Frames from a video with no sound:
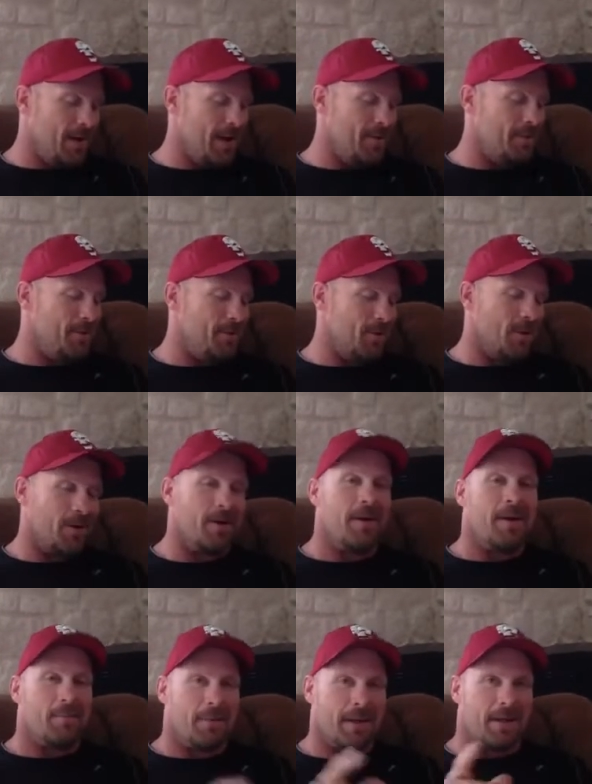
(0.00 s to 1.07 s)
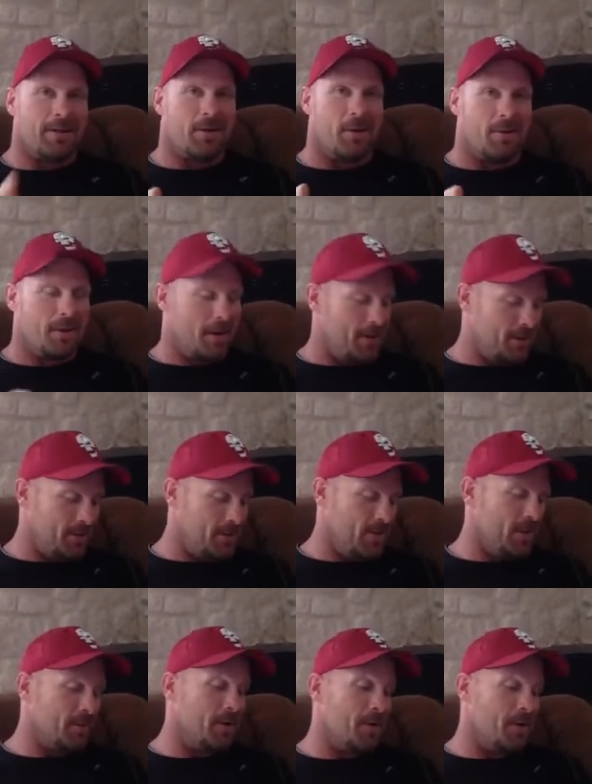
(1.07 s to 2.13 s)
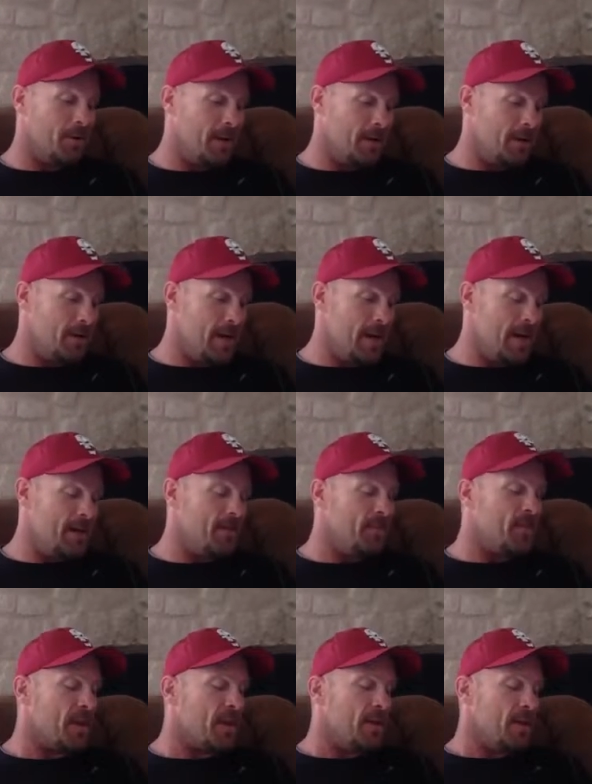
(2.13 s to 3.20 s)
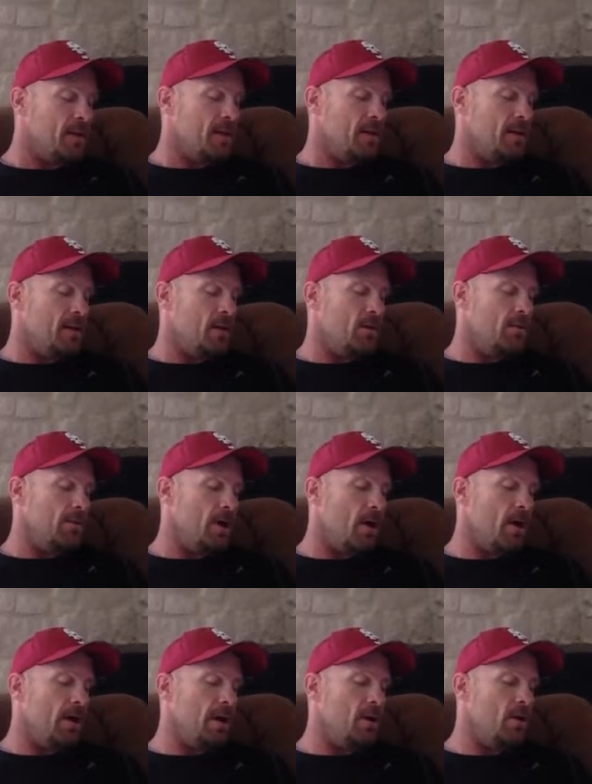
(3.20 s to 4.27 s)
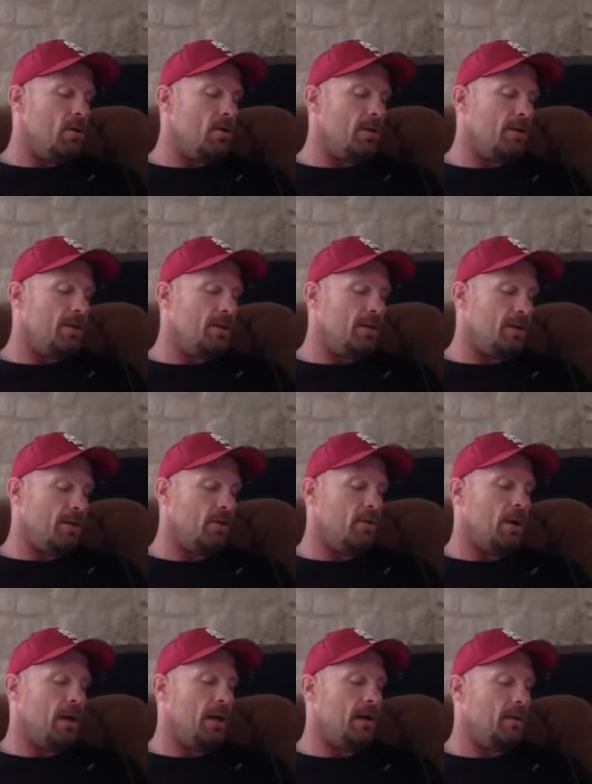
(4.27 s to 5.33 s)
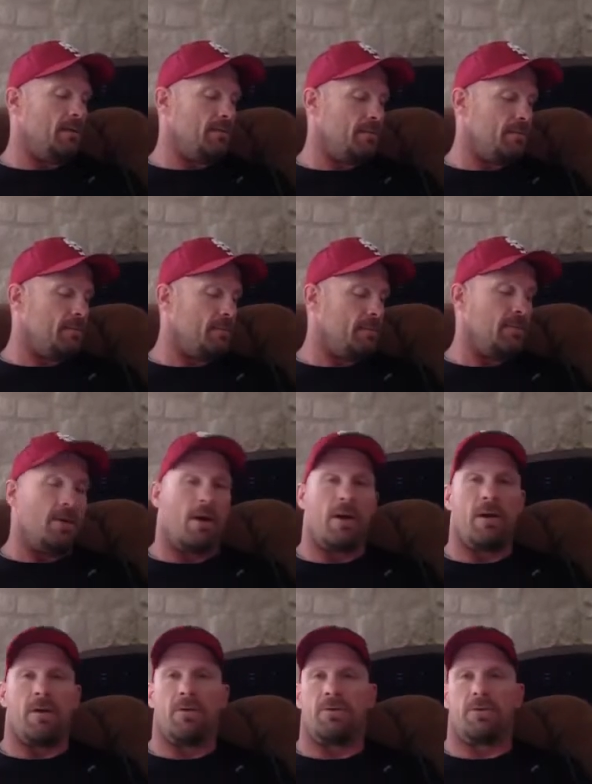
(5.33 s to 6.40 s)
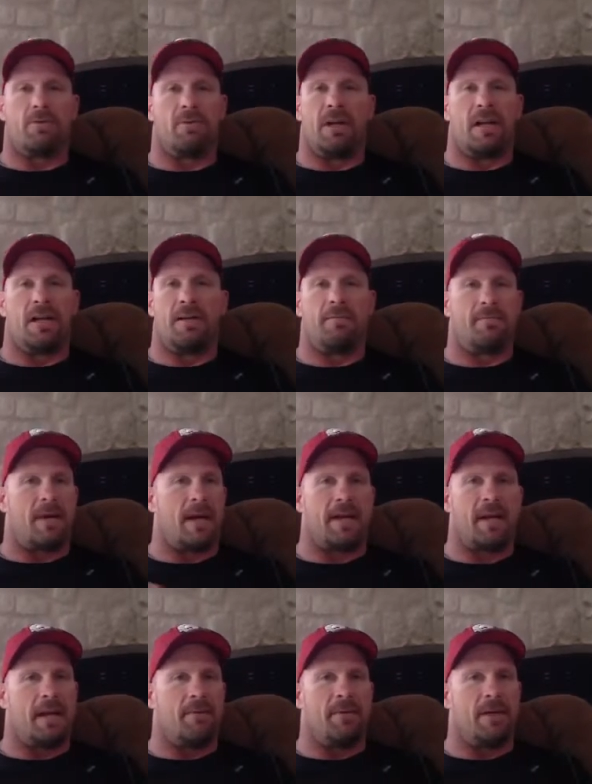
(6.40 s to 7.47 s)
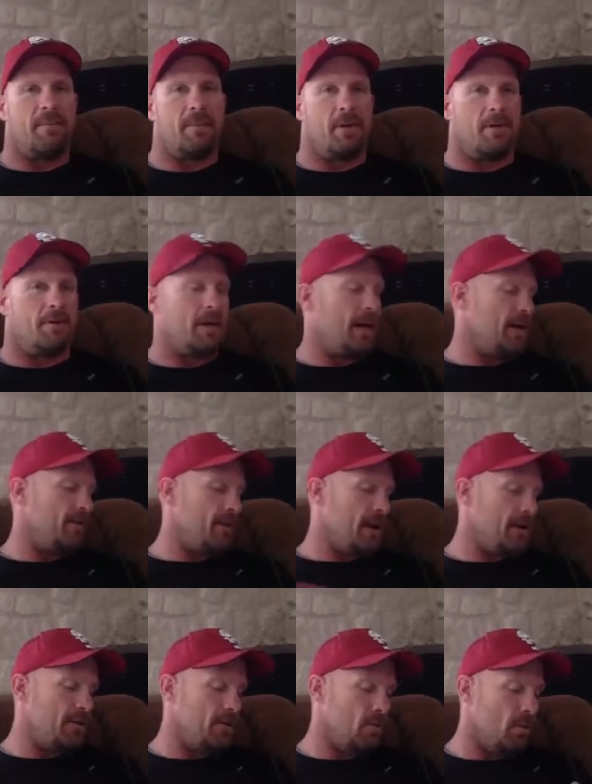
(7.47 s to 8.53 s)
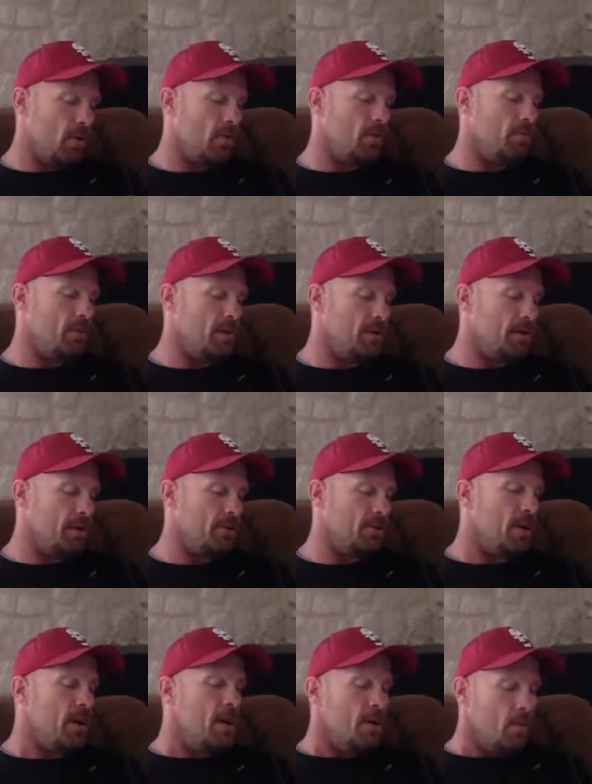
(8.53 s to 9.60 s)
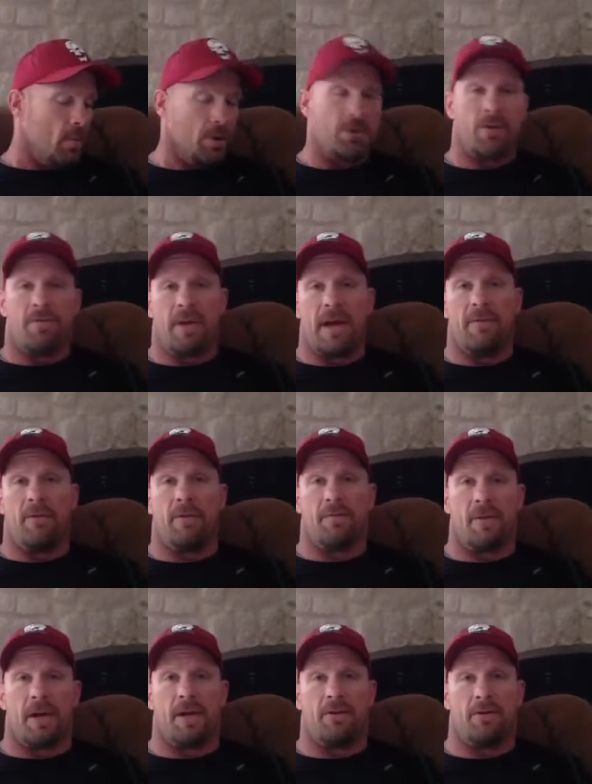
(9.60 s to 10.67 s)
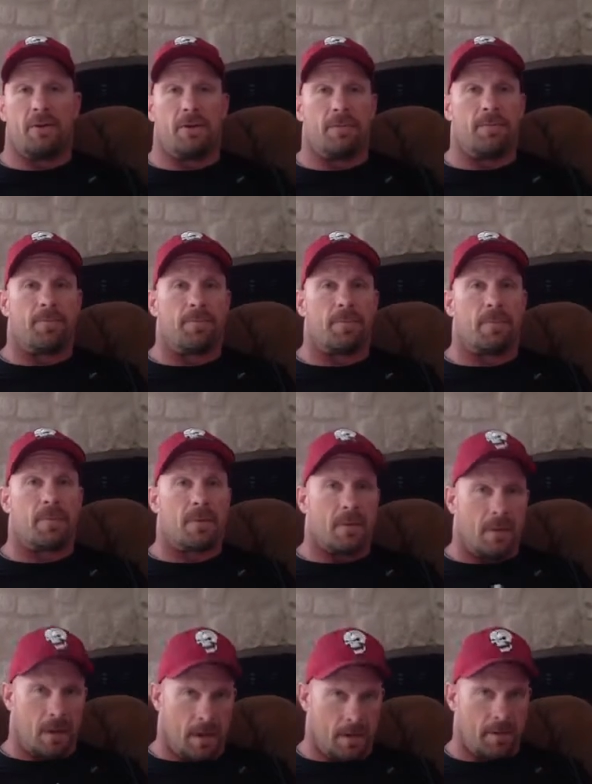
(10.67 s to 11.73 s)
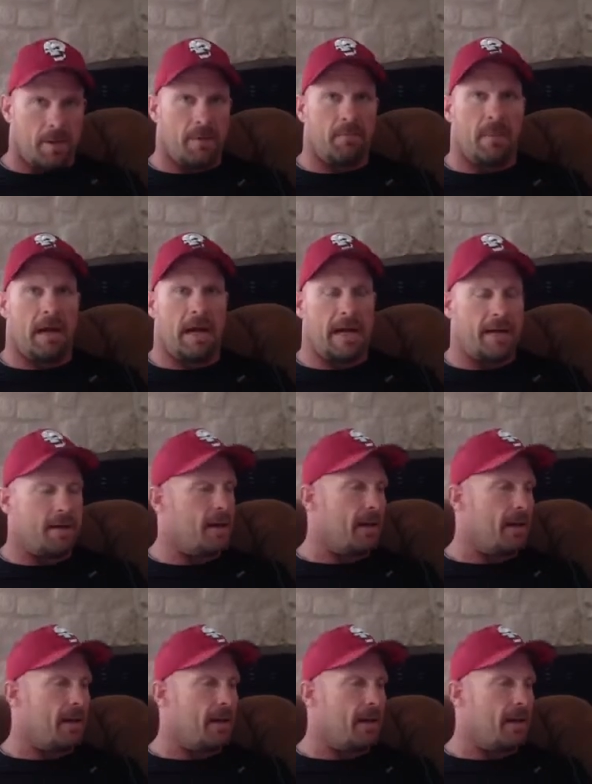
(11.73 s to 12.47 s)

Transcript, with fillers: laboratory, but that's a whole other story for a whole other day. Oh, Dario Corella. Dario Sorella. I can't read my own handwriting, so work with me on this. What's your favorite finisher other than mine?